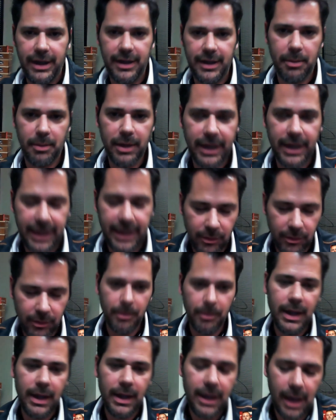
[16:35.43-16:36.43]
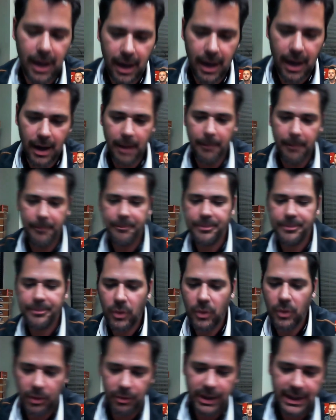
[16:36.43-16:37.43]
in the blending room um,
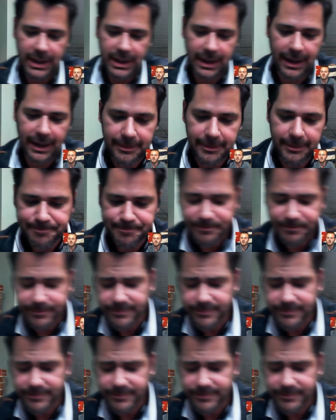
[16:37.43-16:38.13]
when we kind of,